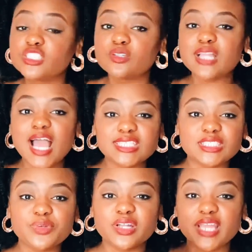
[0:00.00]
So
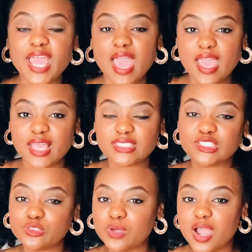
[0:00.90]
lastly, we're gonna head
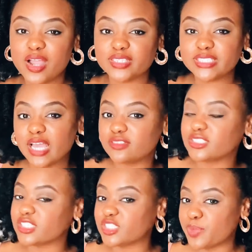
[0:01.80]
to our
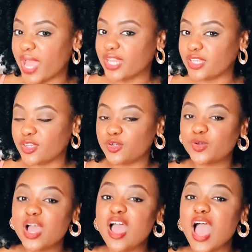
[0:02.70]
downstairs
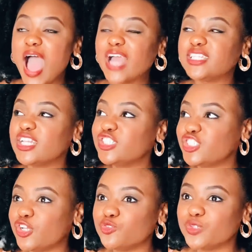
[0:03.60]
patio. I didn't
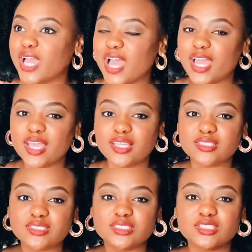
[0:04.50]
show you
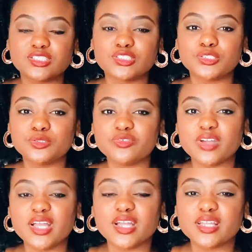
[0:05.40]
guys two of
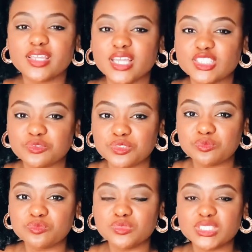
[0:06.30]
our guest
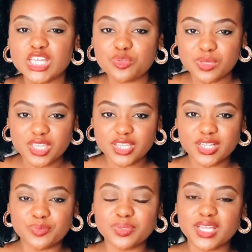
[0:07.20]
rooms up
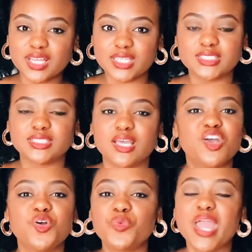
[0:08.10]
here because
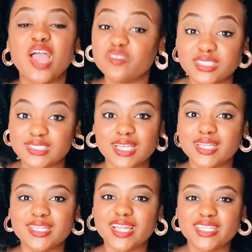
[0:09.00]
we haven't
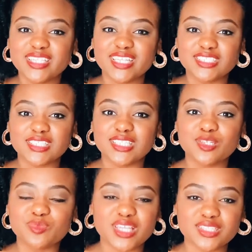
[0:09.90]
done anything to
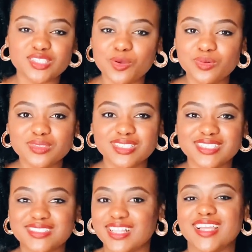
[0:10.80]
them. They don't look
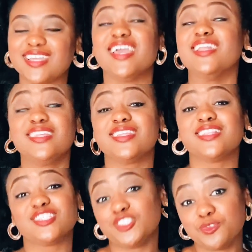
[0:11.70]
like
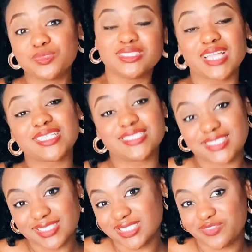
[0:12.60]
anything that you like to
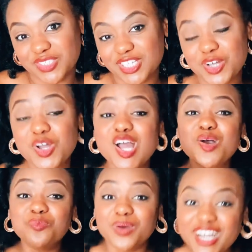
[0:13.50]
see in this video,
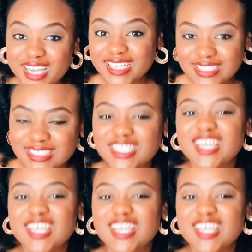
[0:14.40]
but